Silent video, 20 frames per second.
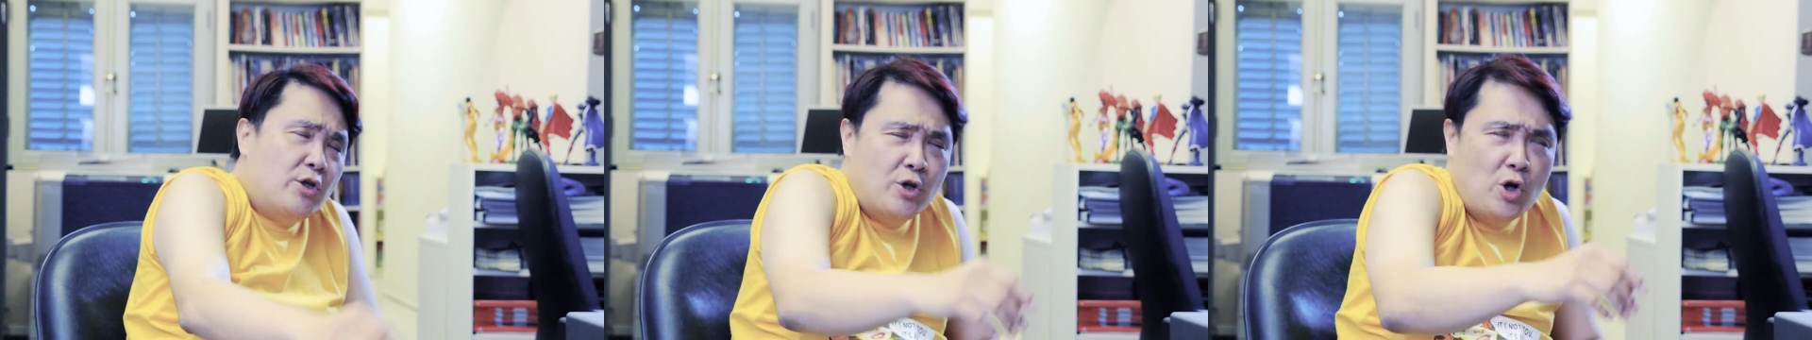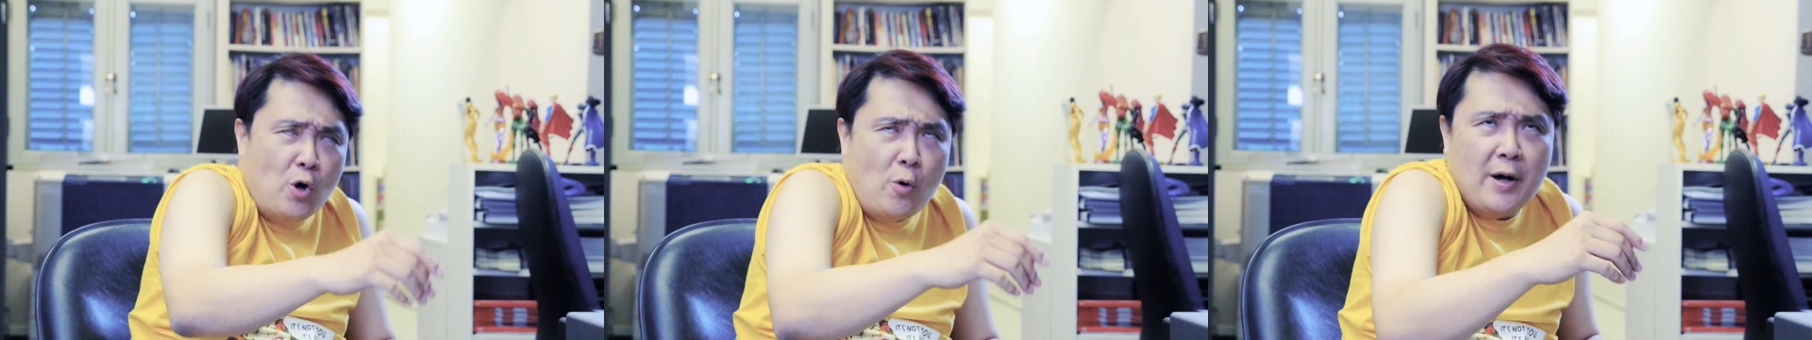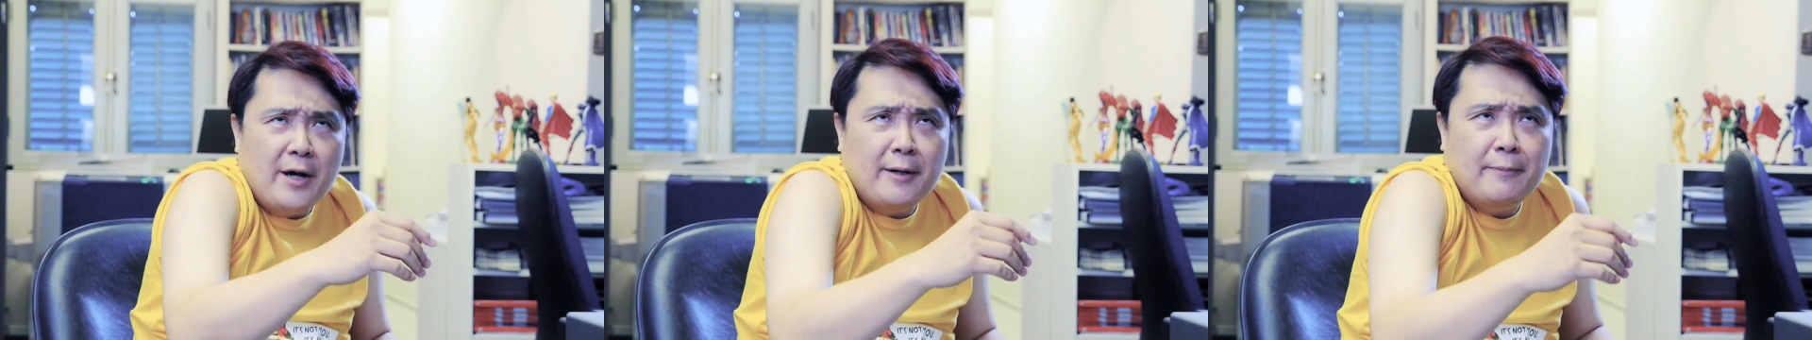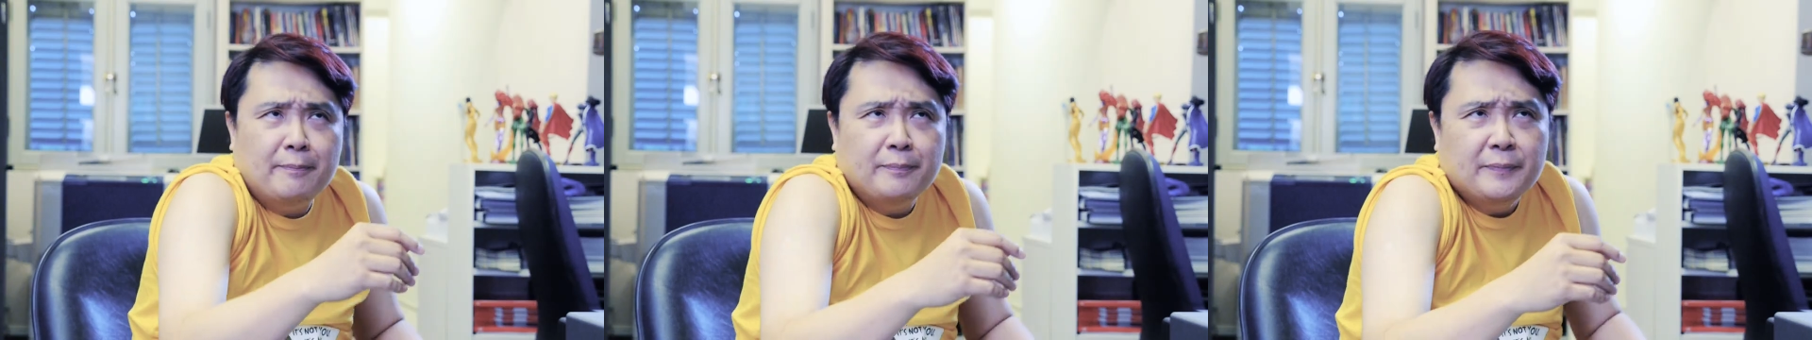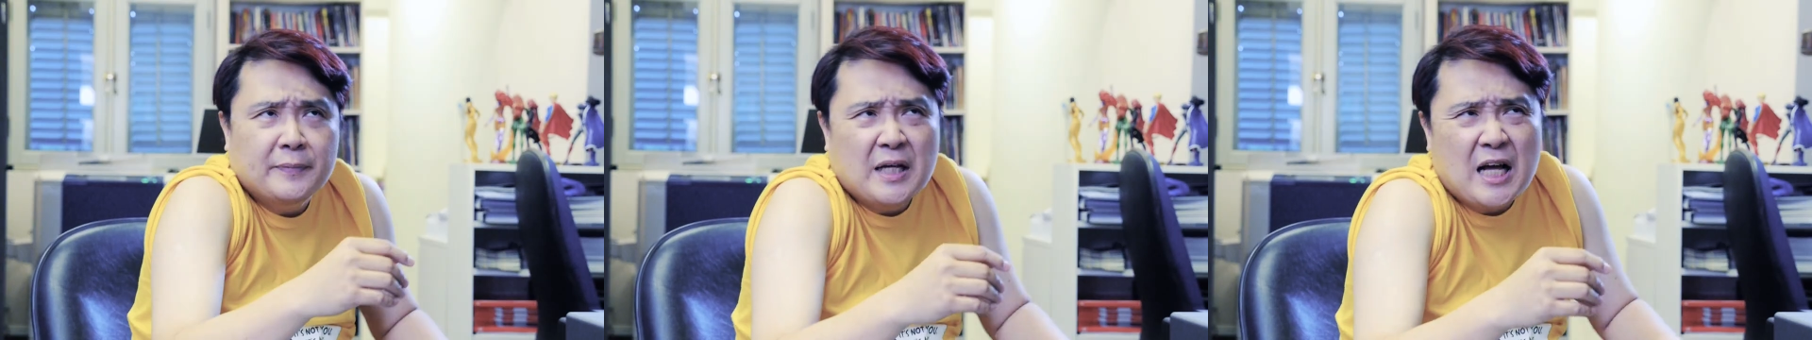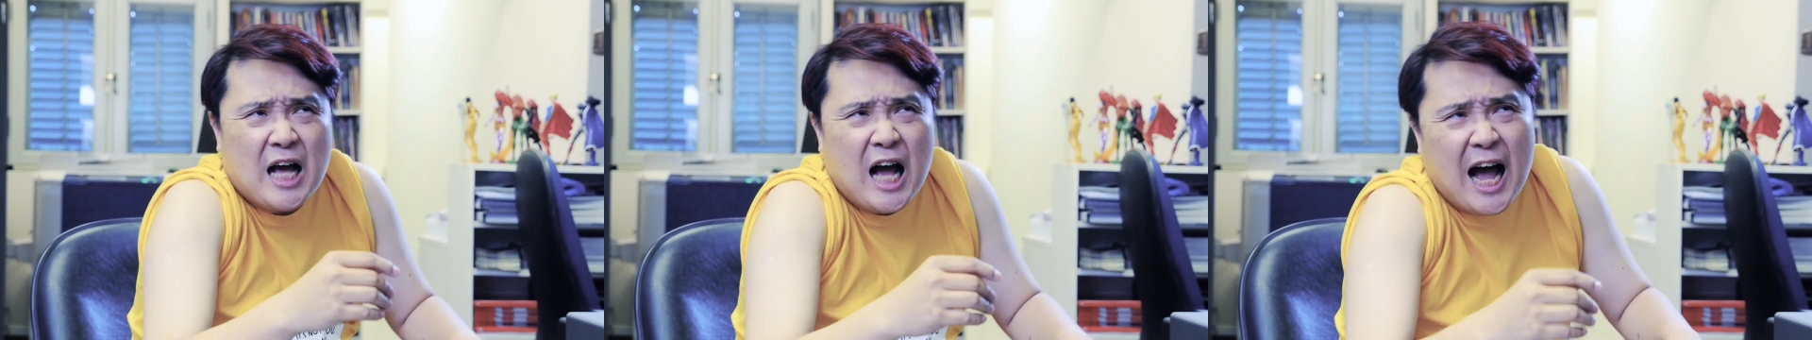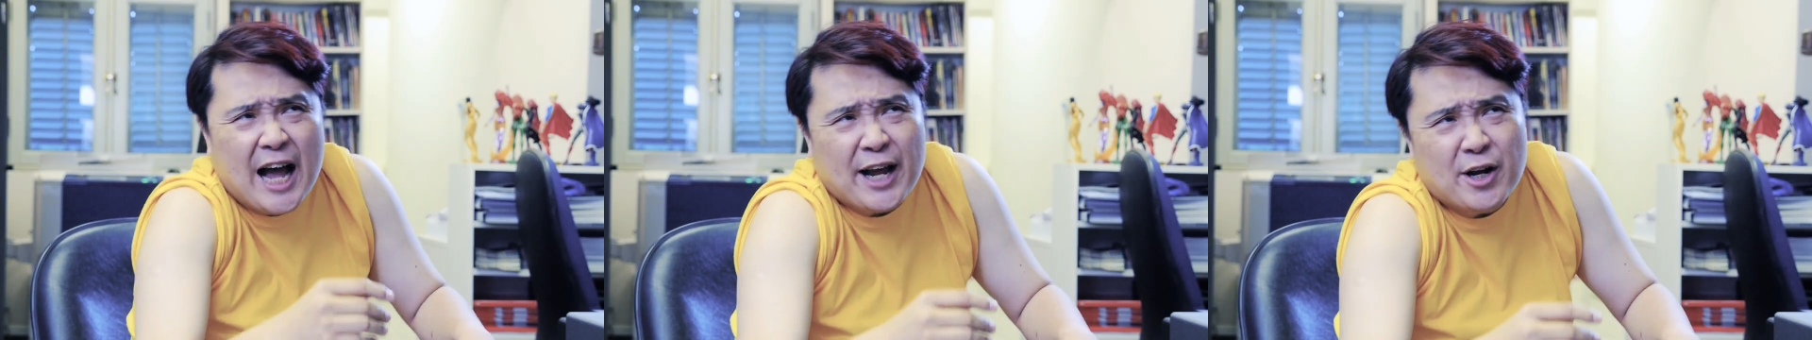You know,
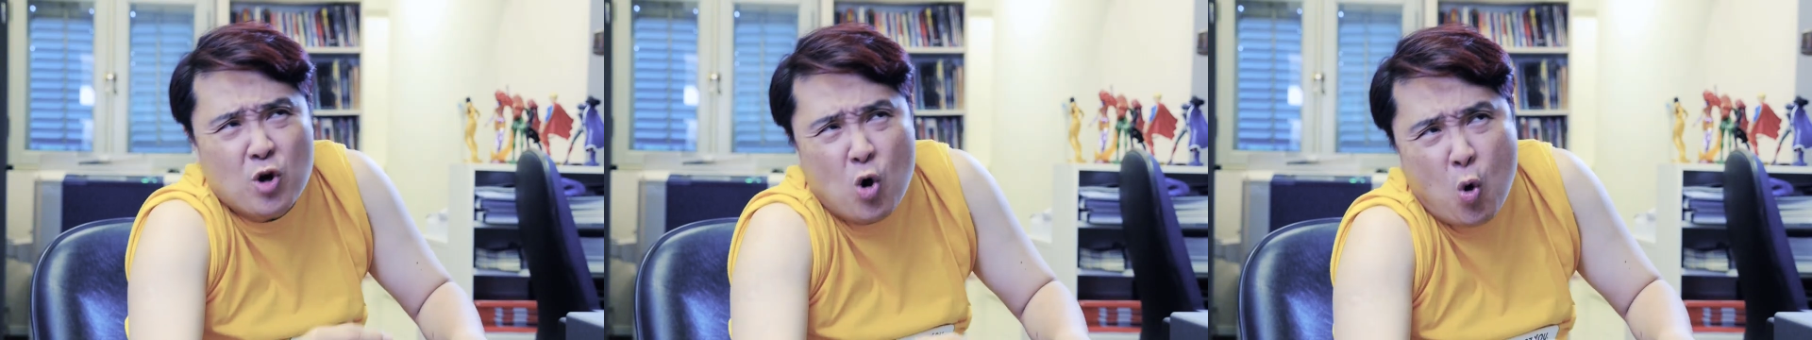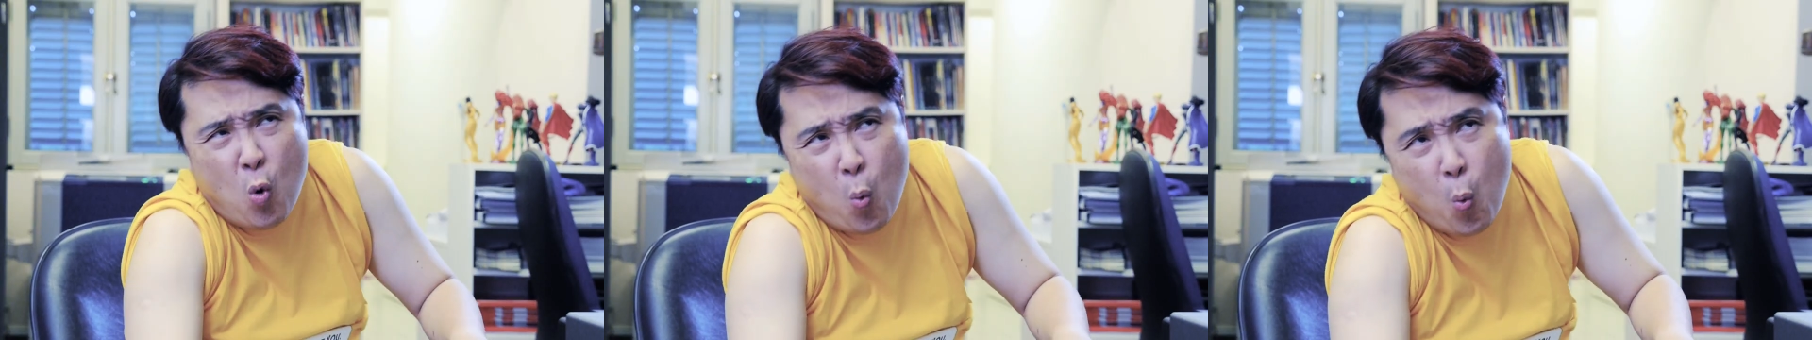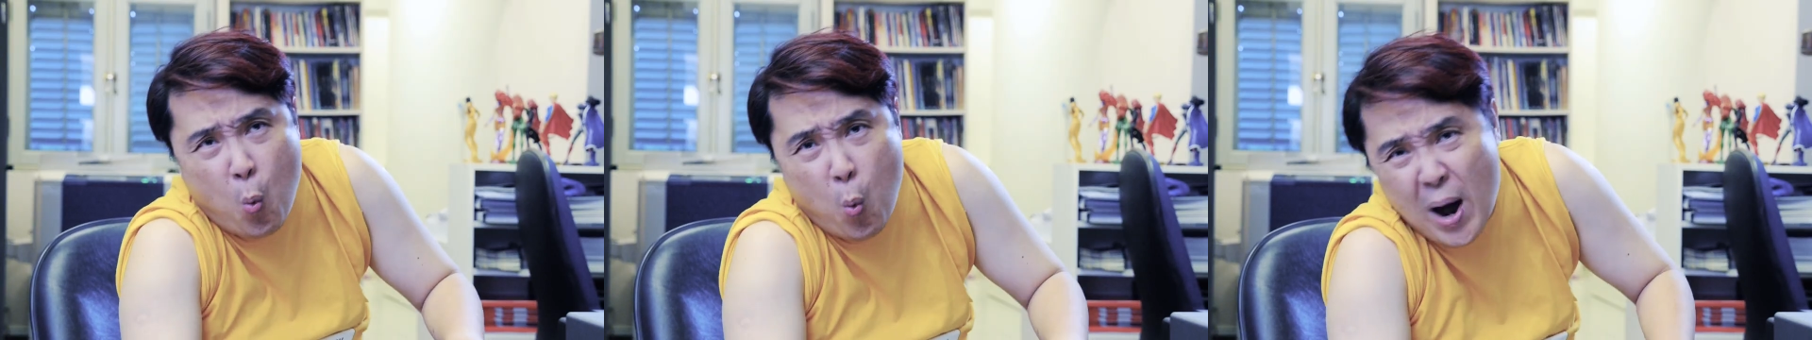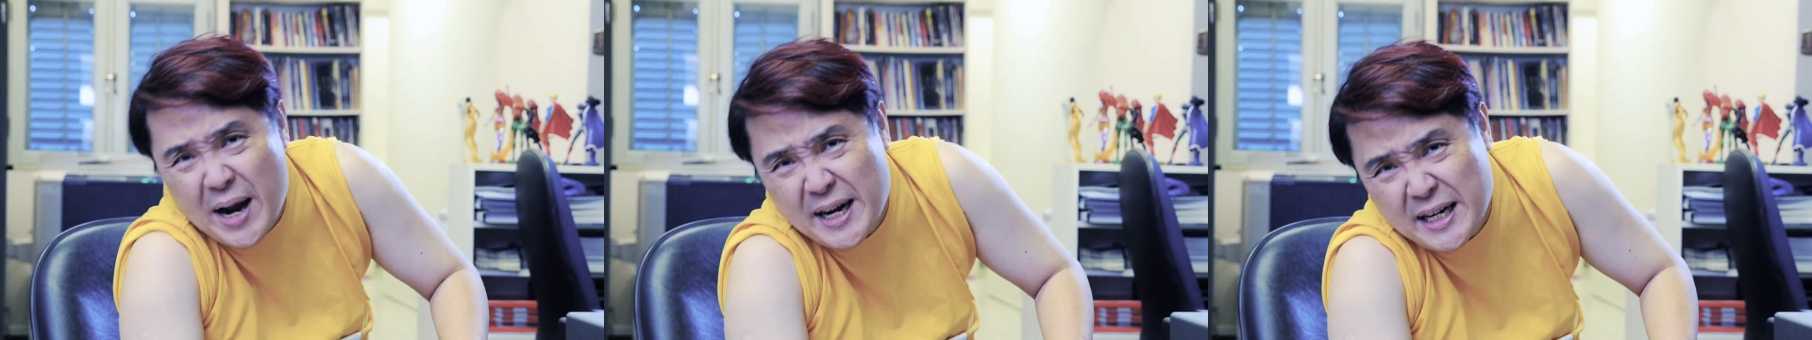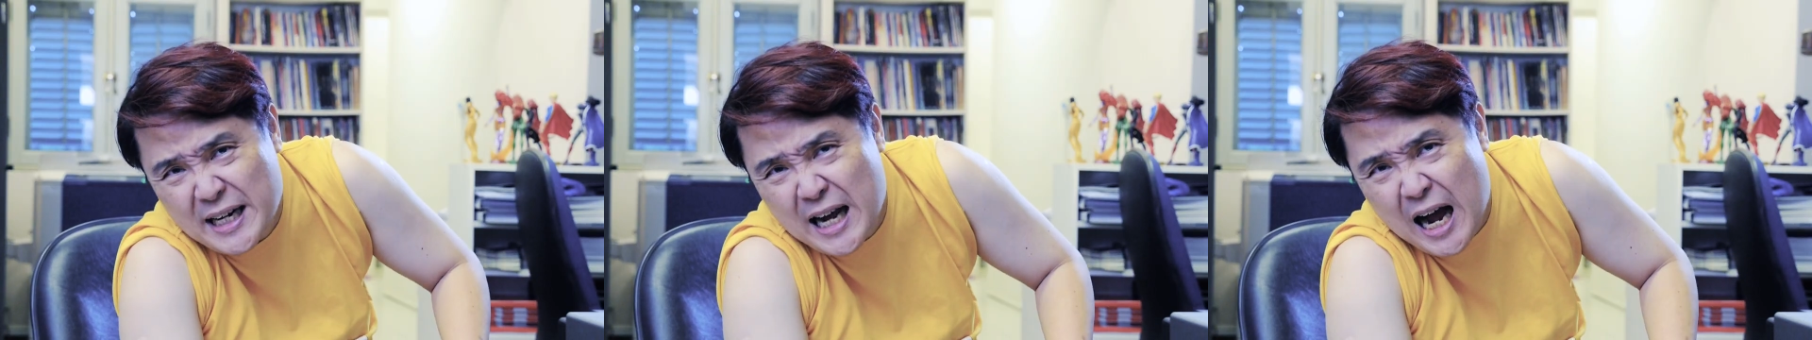I know one